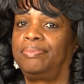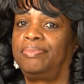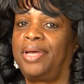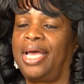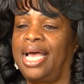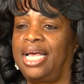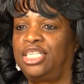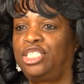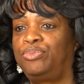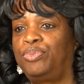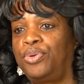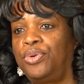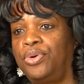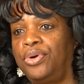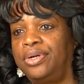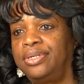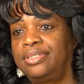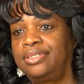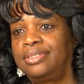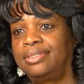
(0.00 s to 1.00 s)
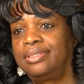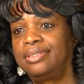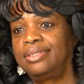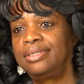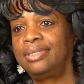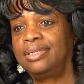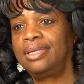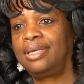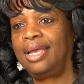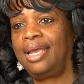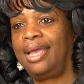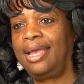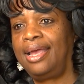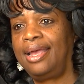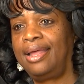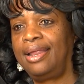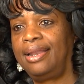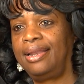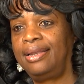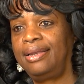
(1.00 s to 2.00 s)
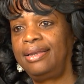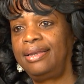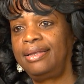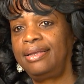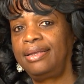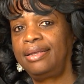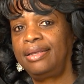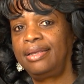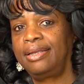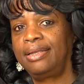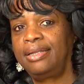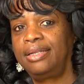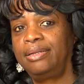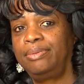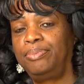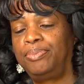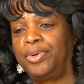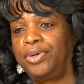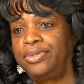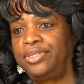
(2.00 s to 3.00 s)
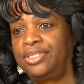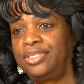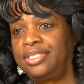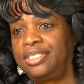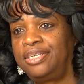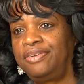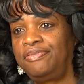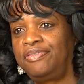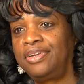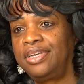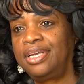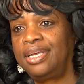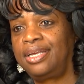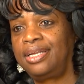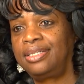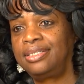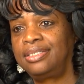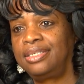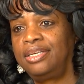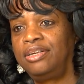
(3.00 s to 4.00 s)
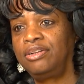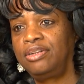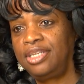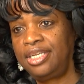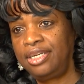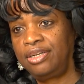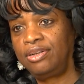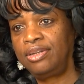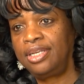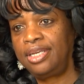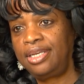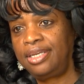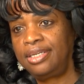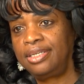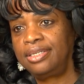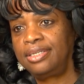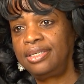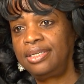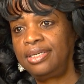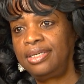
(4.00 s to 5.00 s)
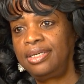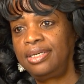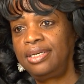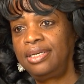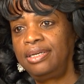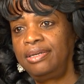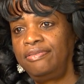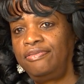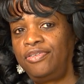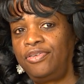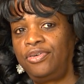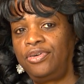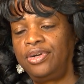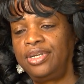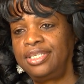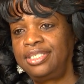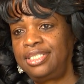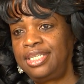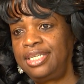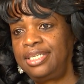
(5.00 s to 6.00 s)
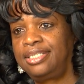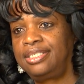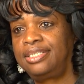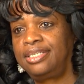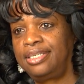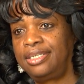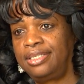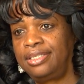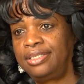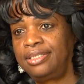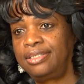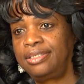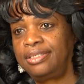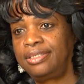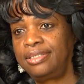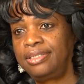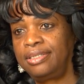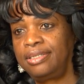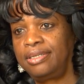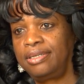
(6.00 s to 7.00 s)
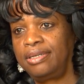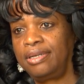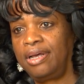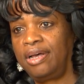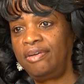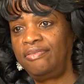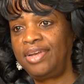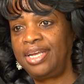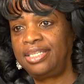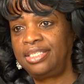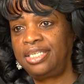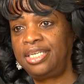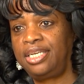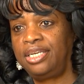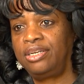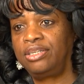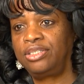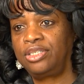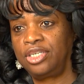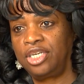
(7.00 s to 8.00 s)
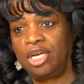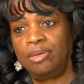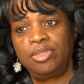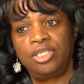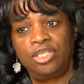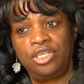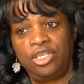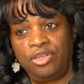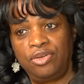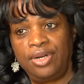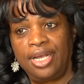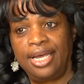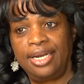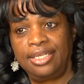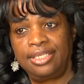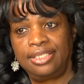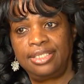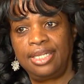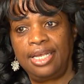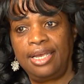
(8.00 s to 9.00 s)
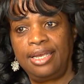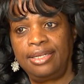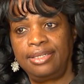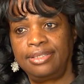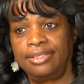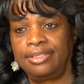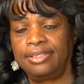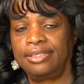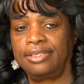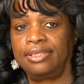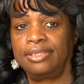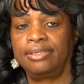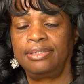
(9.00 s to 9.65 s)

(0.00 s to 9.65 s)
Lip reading: passports and birth certificates illegally for the citizens of Antigua to come to the United States.